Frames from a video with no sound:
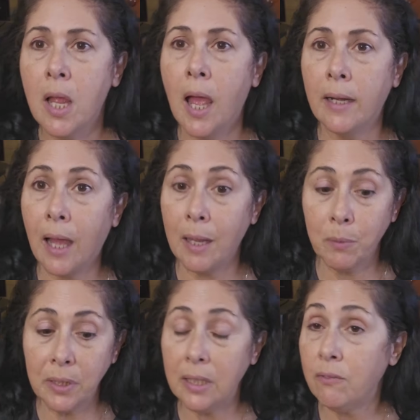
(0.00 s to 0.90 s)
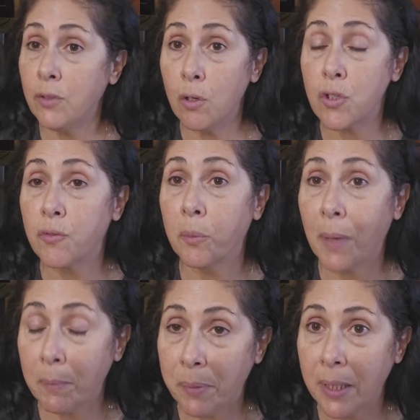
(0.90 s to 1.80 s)
And I would leave notes for
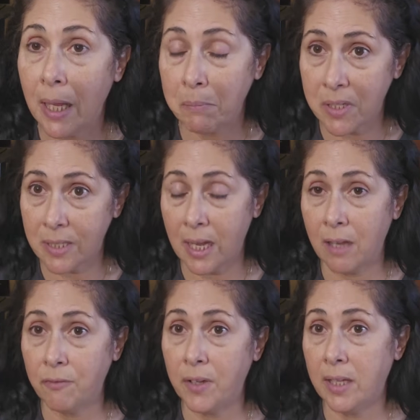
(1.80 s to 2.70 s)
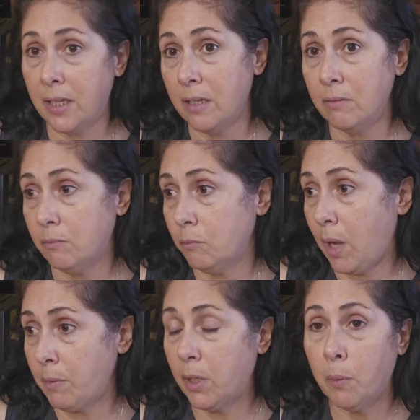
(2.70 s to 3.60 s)
my PM staff, and then
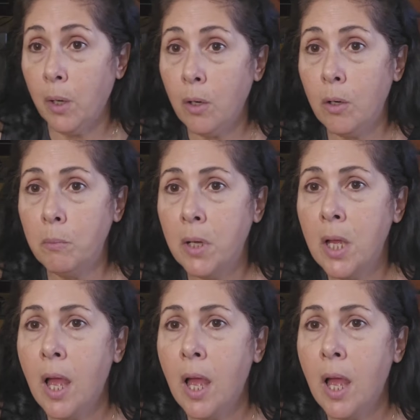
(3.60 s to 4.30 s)
I would go home,